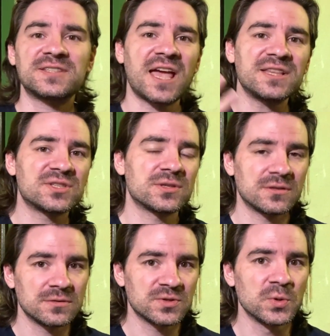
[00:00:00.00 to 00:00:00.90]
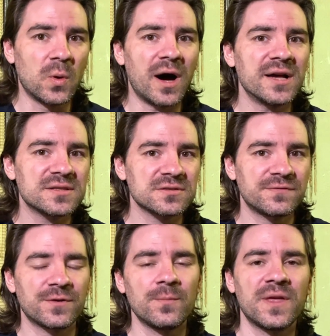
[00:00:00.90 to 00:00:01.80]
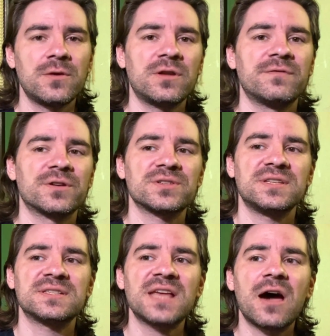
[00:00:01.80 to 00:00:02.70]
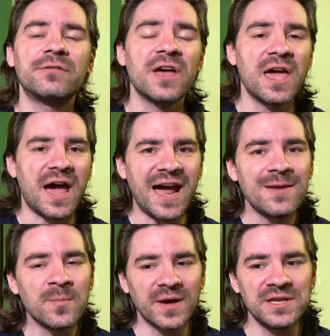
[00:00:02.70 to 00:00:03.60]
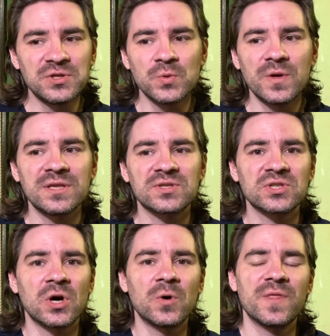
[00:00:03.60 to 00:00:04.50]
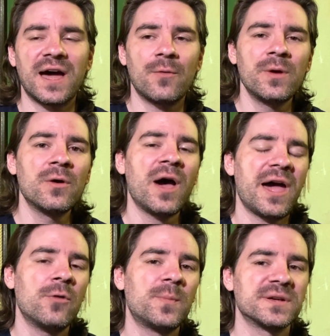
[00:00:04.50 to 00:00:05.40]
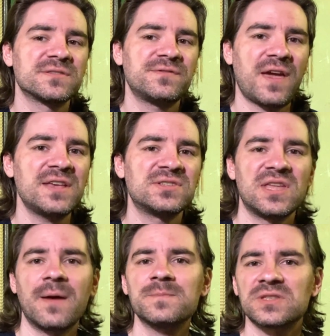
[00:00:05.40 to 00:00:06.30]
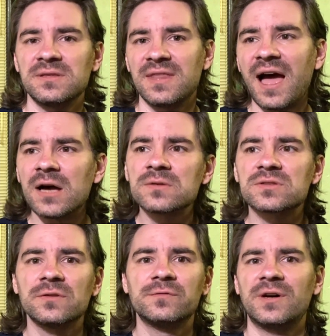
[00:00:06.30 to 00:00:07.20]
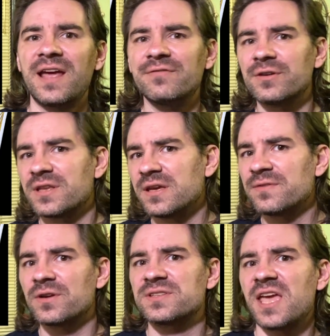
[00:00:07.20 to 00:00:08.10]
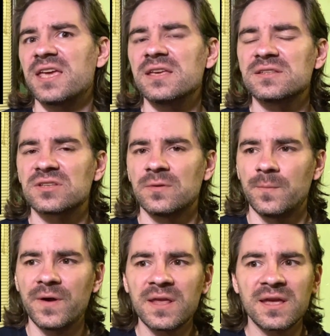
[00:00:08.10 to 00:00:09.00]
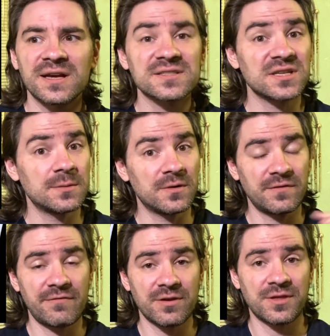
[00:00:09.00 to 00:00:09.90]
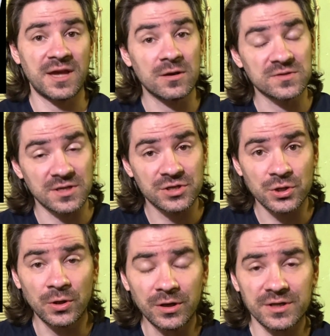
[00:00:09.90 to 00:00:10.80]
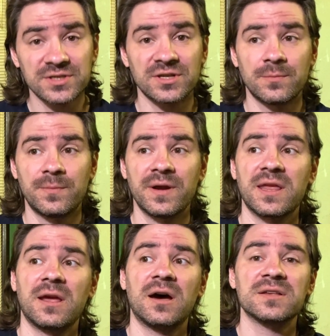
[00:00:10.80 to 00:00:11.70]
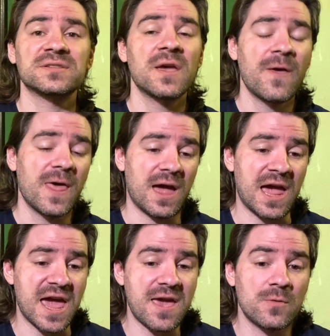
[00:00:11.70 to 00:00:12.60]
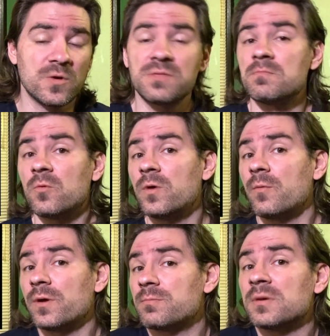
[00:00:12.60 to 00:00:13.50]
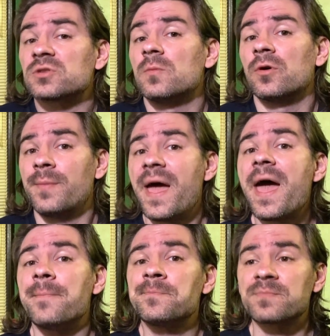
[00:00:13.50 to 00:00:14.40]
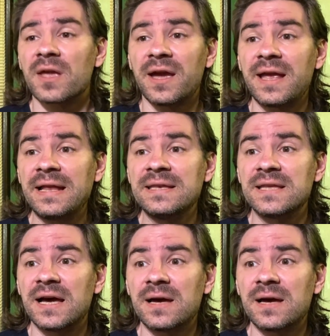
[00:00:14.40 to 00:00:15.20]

sent to us from the universe itself, and by doing so, that will help us face the ups and downs of whatever the undertakings are bringing us, and above everything else, the chores are bringing us with much more bear. And